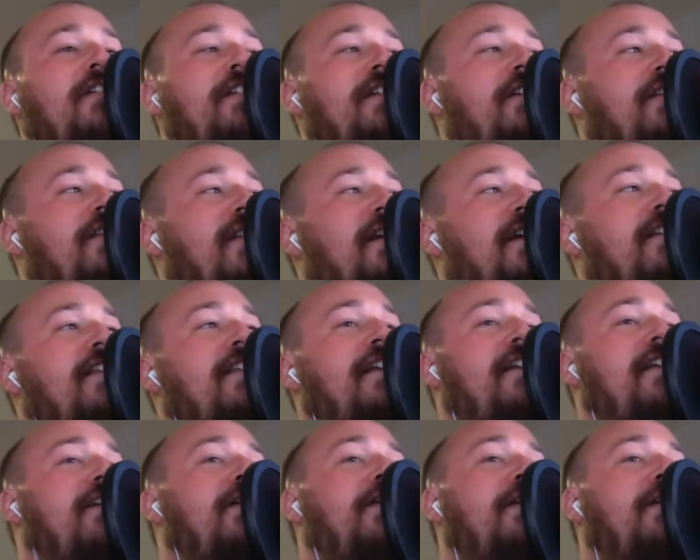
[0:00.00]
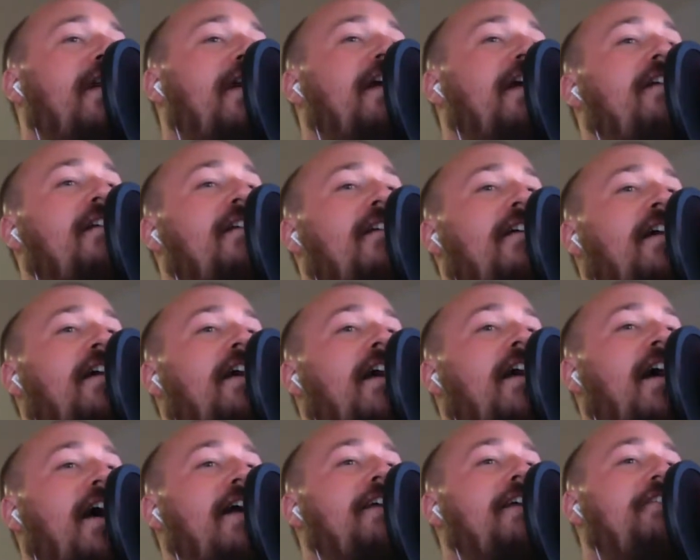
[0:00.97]
like okay,
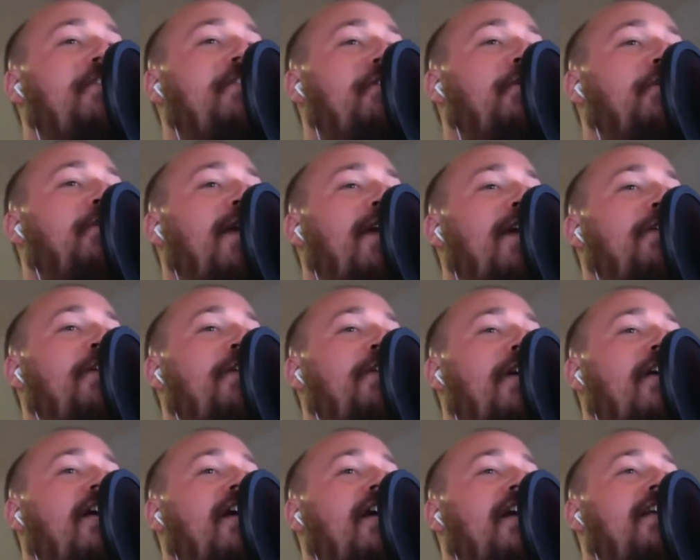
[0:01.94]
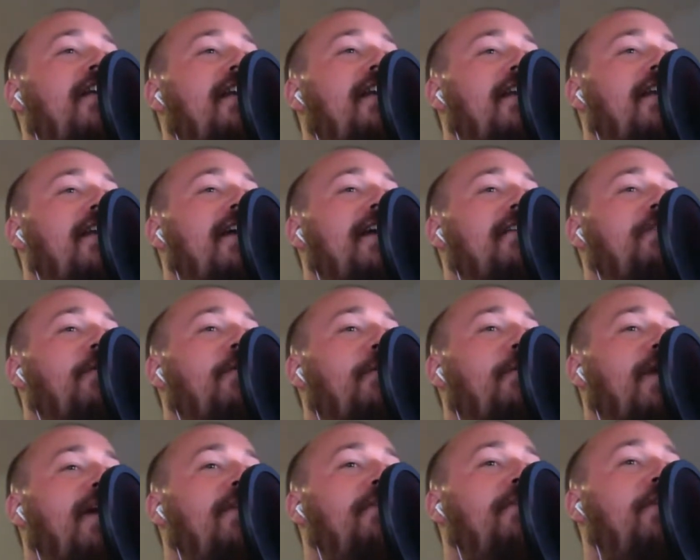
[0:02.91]
I can turn a router on and I can do a
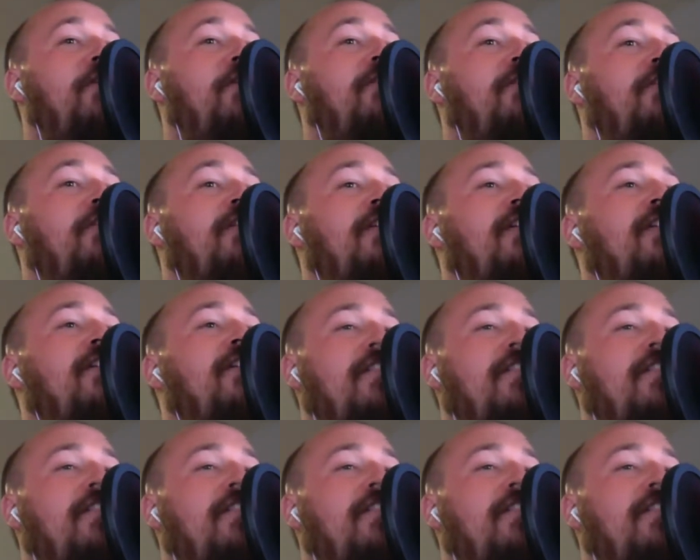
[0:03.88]
round over.